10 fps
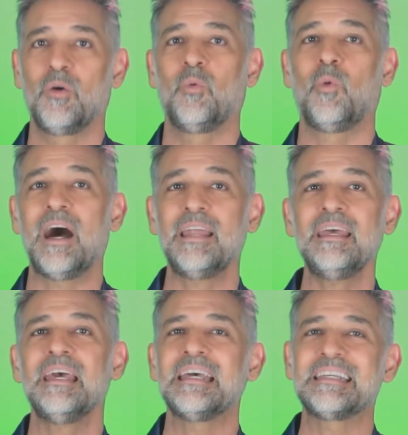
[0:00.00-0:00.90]
One
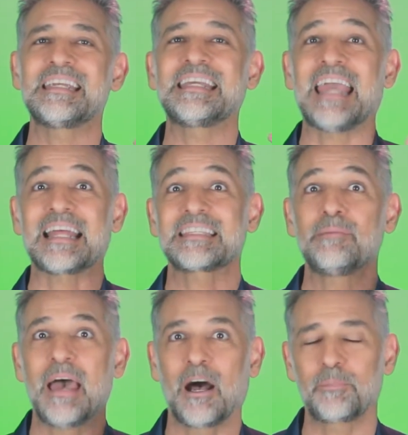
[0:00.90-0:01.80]
is to get some
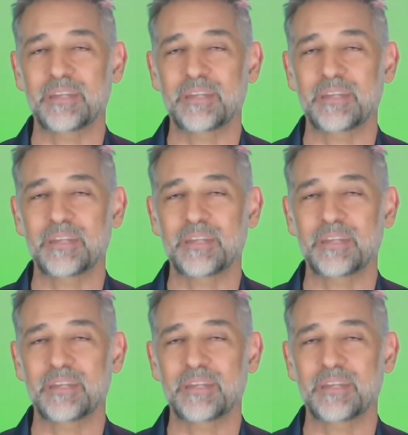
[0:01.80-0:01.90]
help